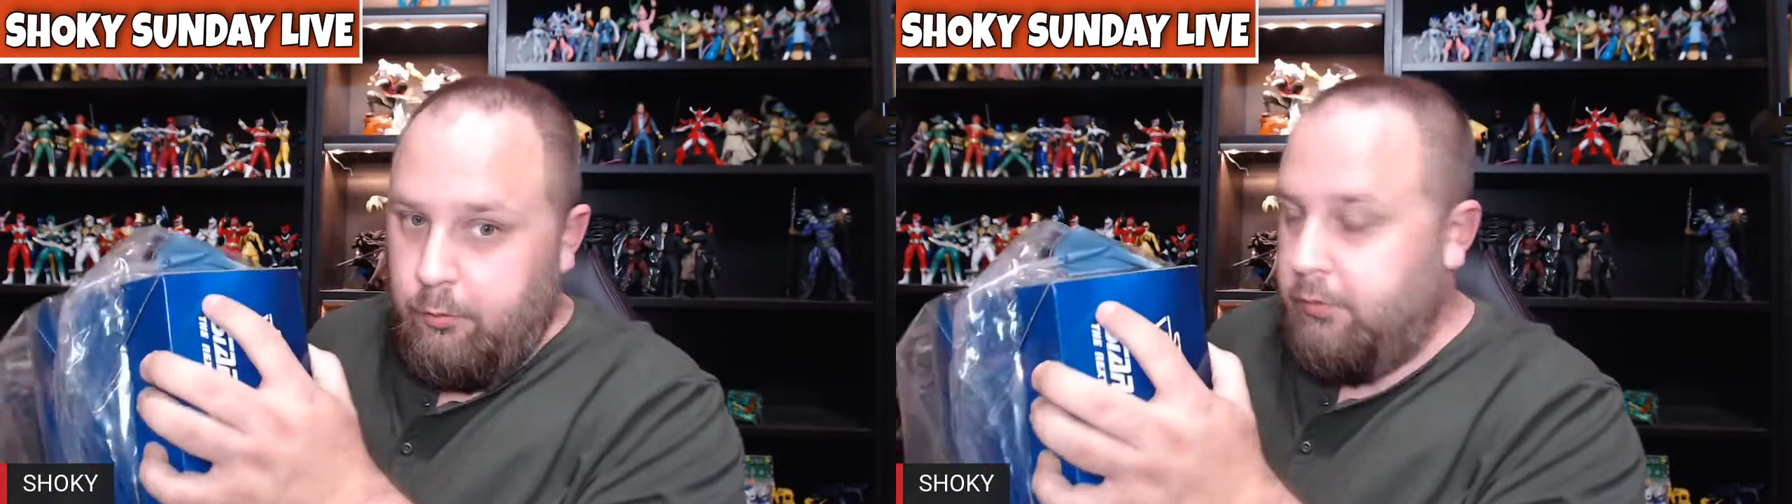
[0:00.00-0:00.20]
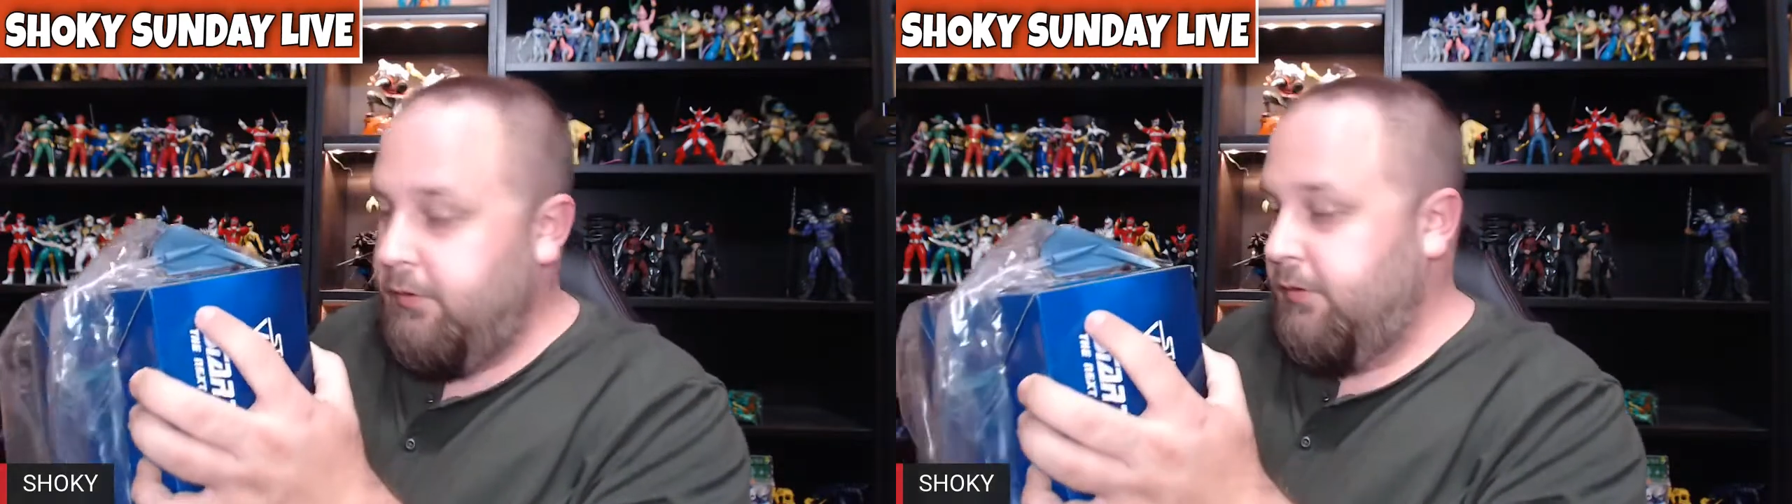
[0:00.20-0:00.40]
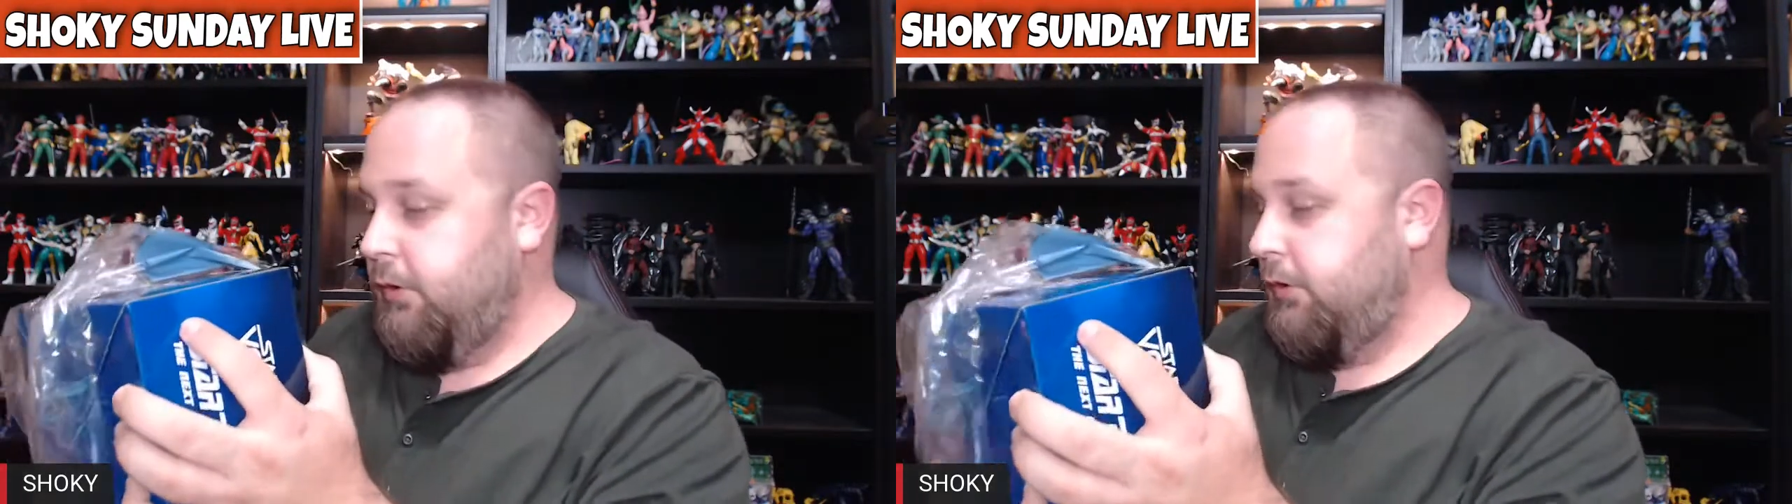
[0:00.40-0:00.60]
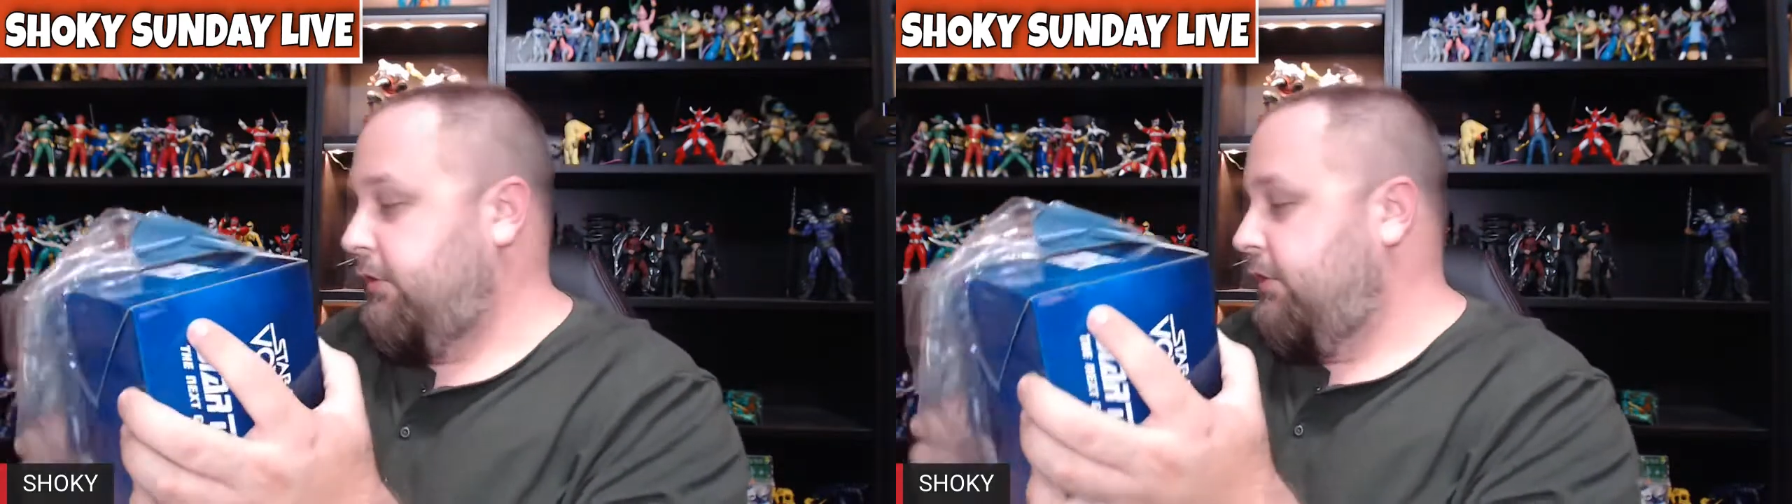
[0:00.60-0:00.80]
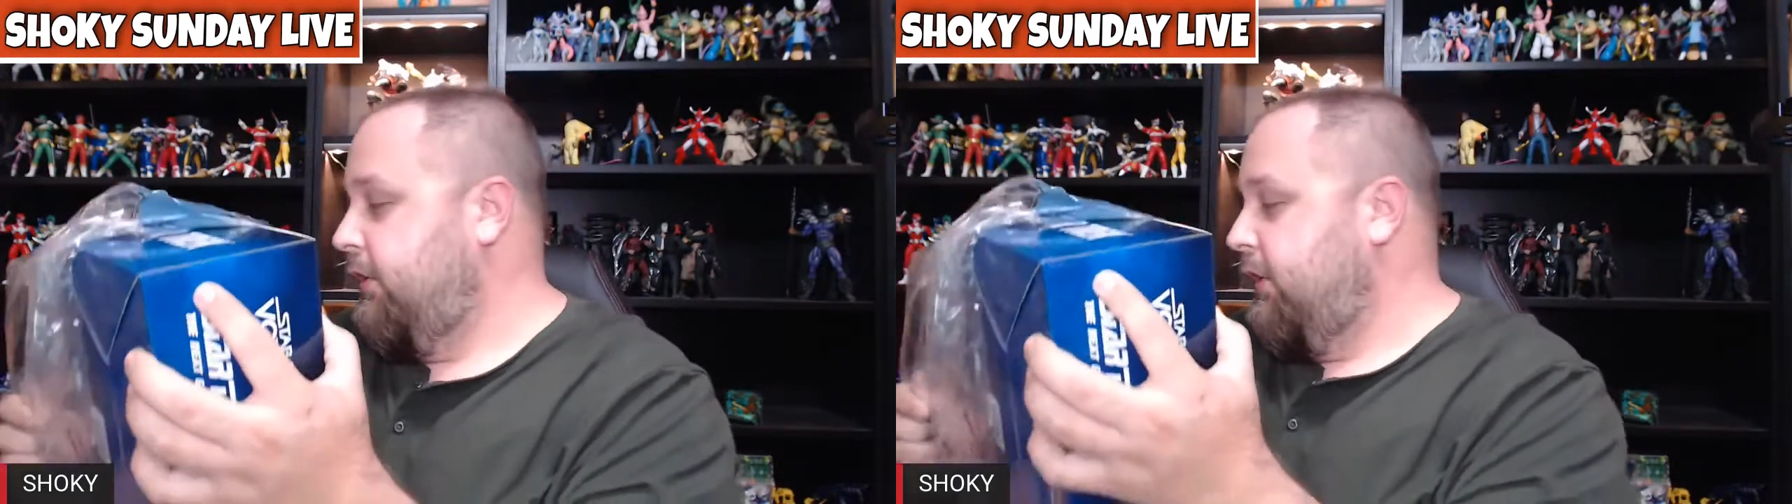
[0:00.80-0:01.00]
movie
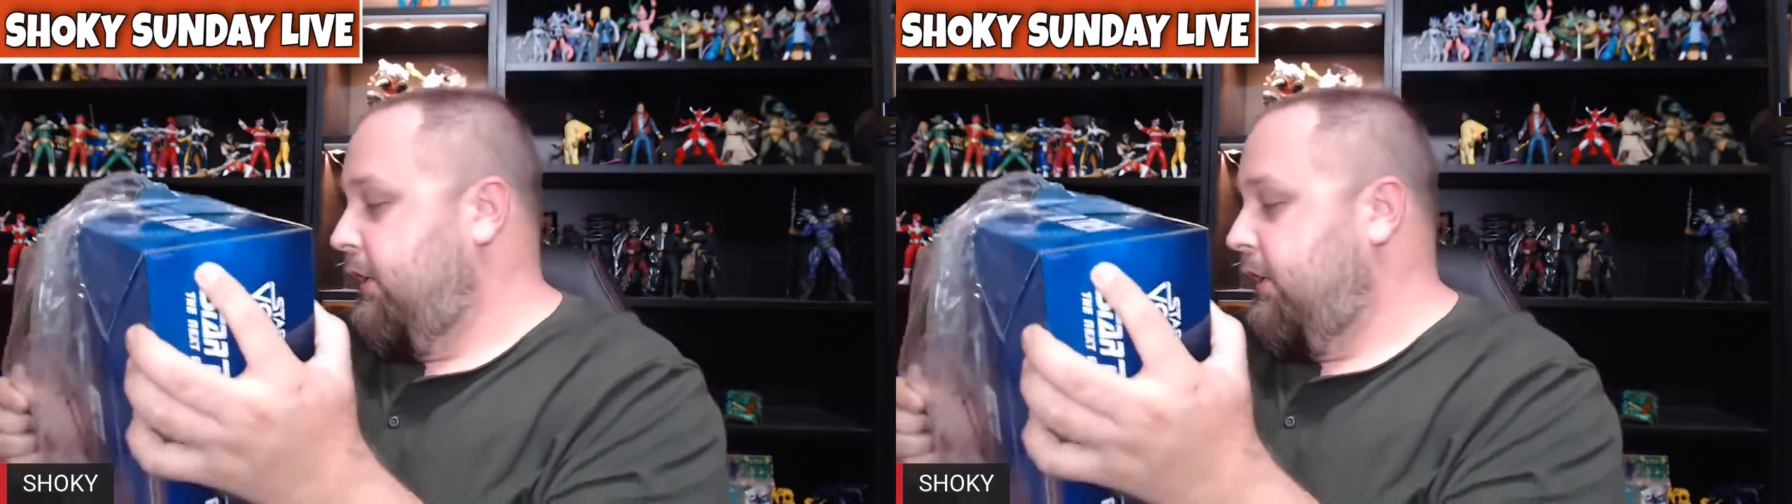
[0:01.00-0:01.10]
verse.